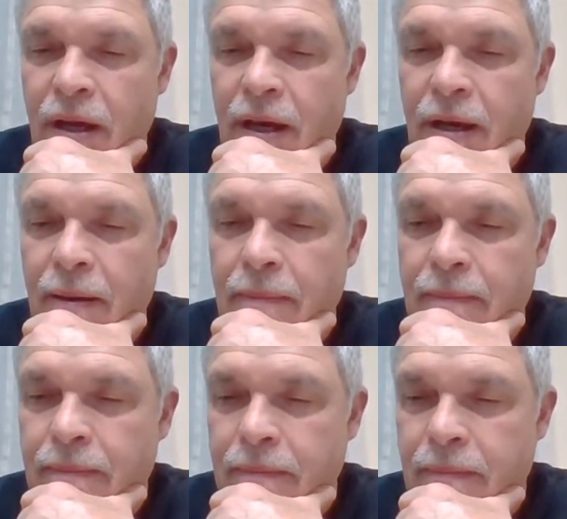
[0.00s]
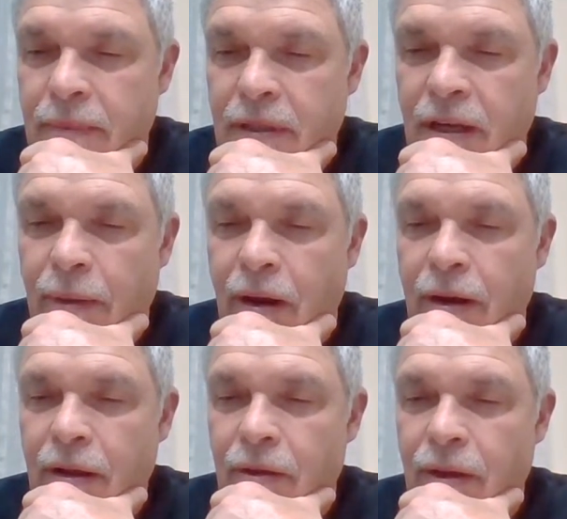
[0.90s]
There we
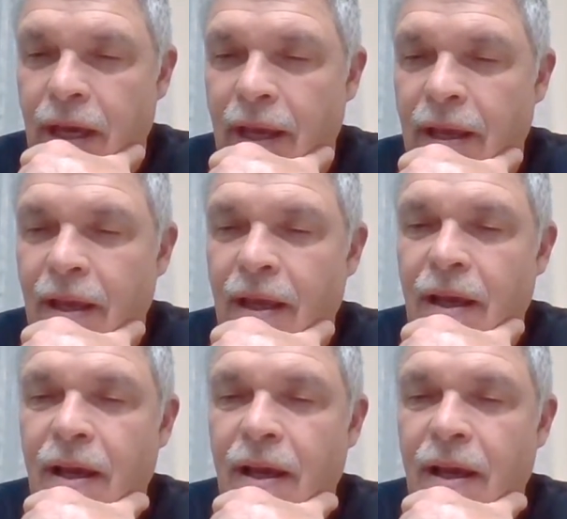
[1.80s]
are. Okay.